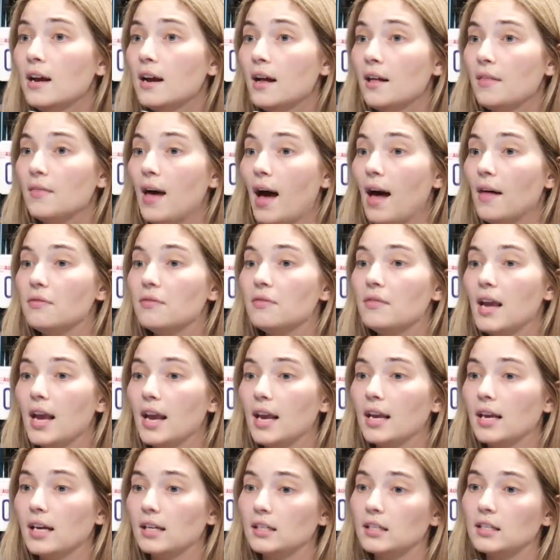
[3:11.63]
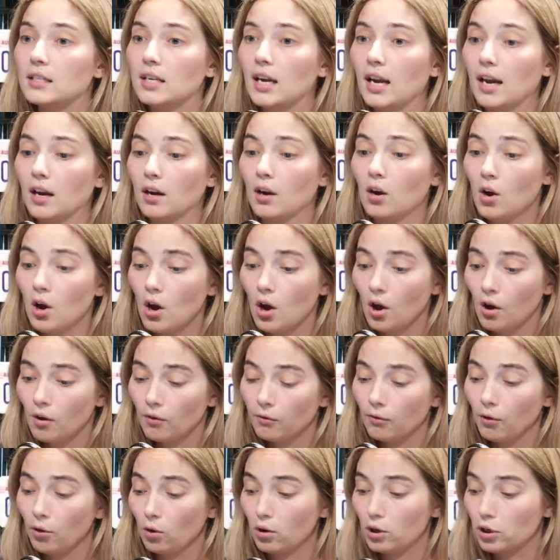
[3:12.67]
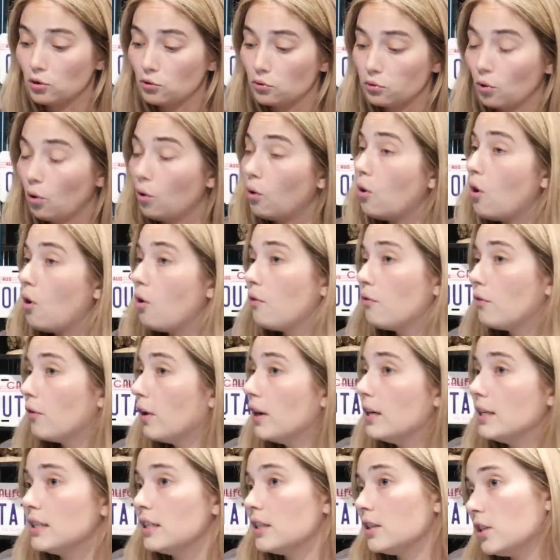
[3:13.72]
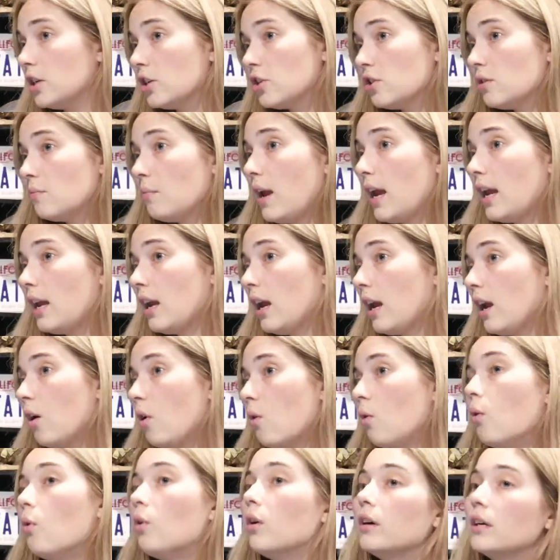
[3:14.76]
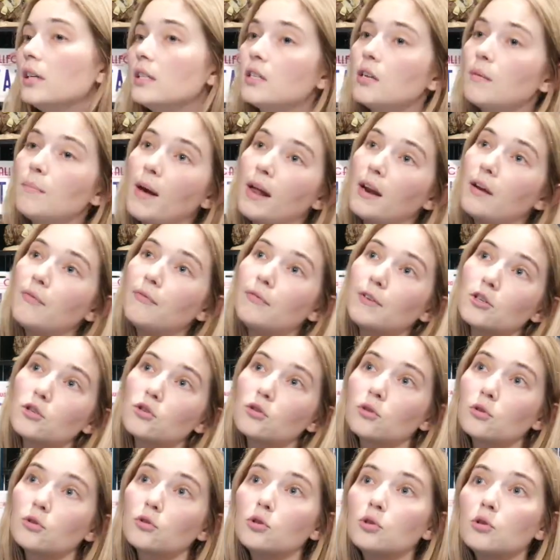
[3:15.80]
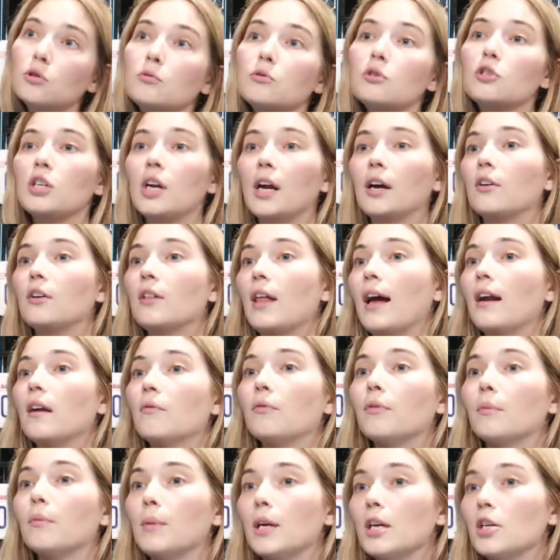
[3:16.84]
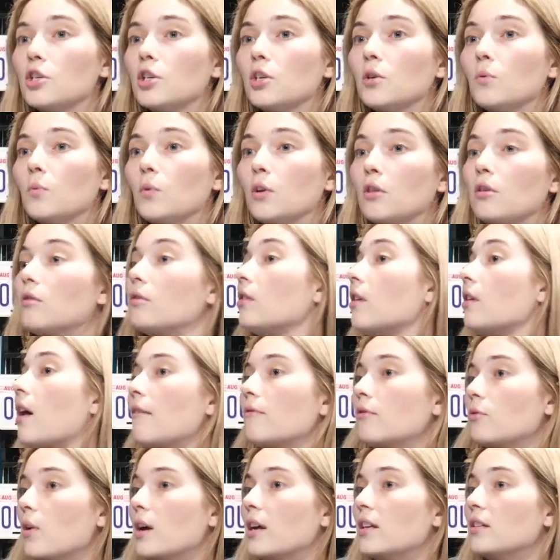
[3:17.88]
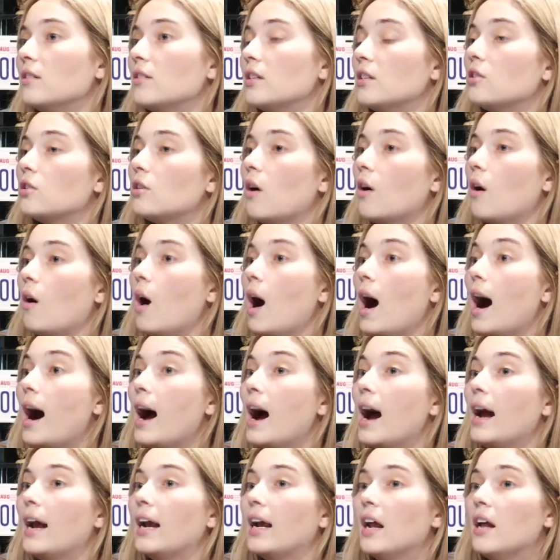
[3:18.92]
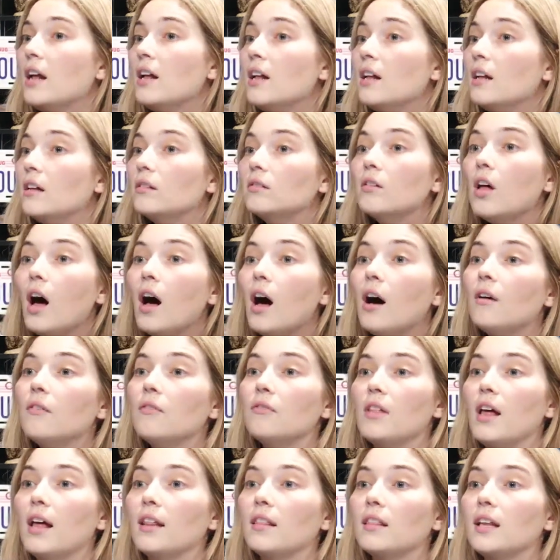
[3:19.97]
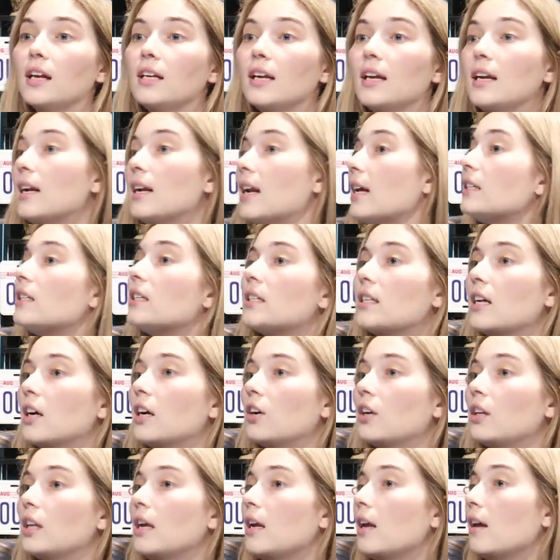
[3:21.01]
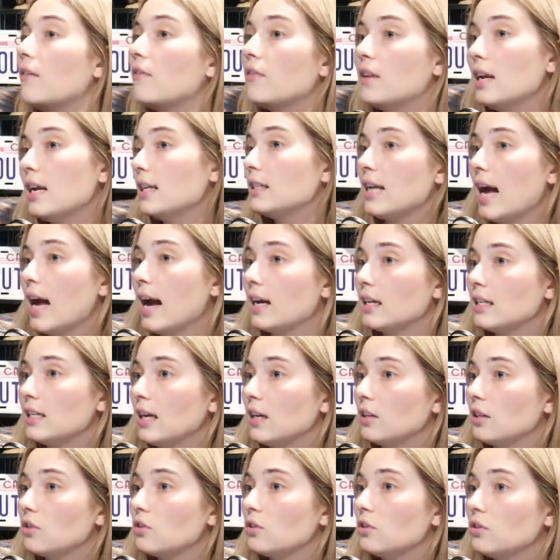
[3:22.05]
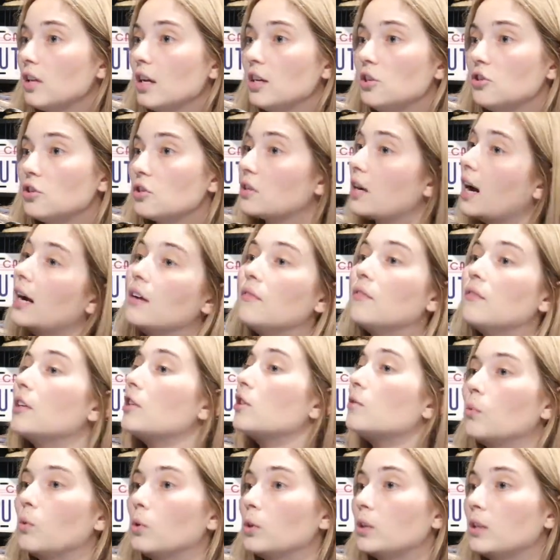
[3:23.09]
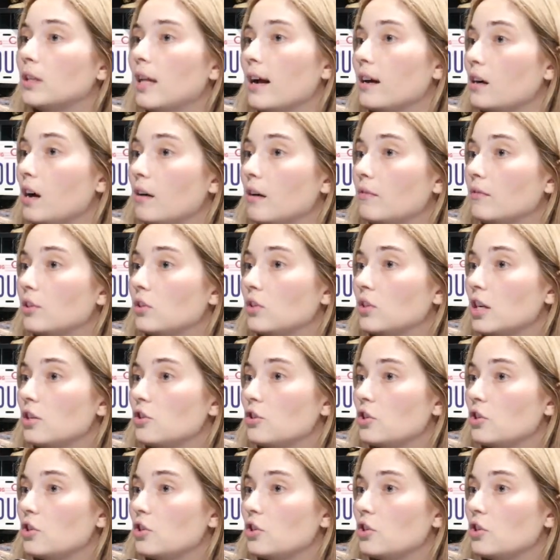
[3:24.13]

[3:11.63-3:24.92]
that they get to take full control over and decision making, or is it beneficial to share that information with your loved ones? And so I loved that they didn't necessarily give an exact answer. They just kind of explored that conversation.